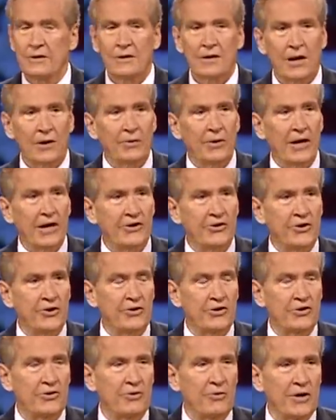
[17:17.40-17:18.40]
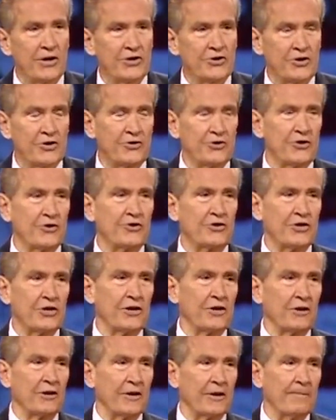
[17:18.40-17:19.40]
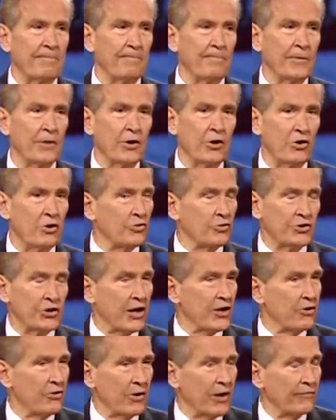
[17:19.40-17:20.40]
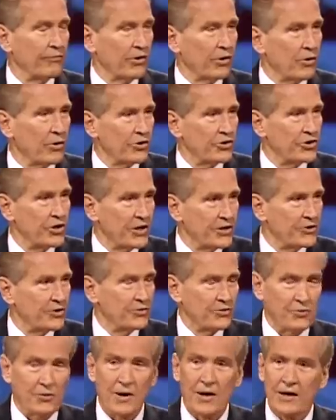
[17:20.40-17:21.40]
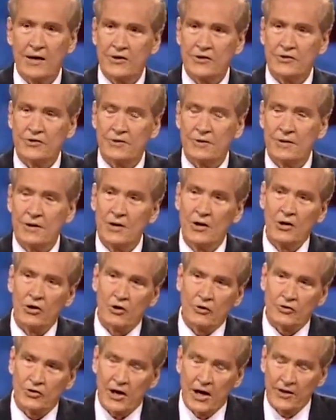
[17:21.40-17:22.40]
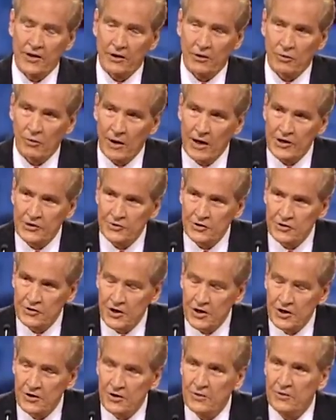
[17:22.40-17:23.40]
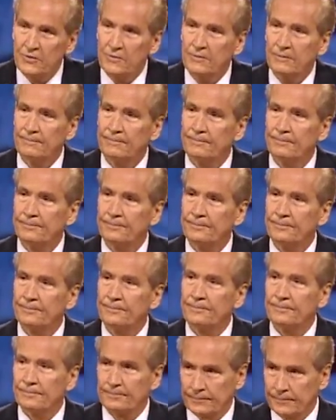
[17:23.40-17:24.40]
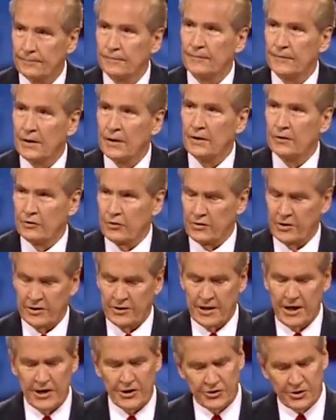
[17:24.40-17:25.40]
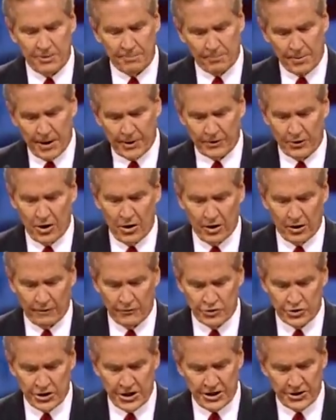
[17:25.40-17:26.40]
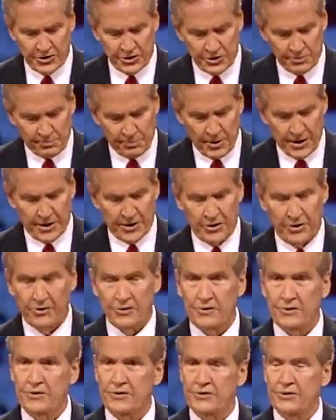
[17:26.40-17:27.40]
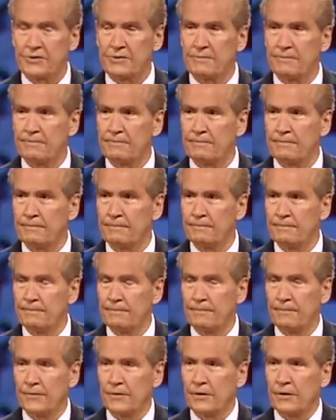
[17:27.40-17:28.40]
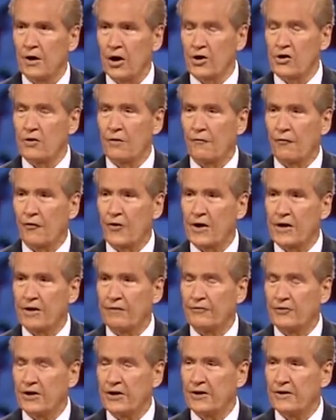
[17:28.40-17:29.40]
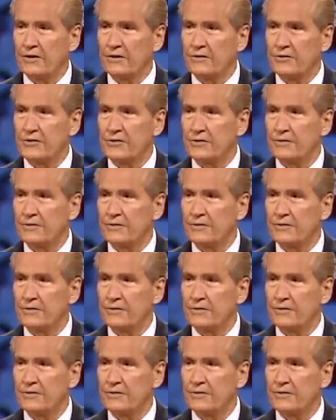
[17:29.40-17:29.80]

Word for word: I want to ask you this question sincerely. You say you love the Lord Jesus Christ. You say that Christ is in you. Do the things that break the heart of Jesus break yours? Are you afraid of tears?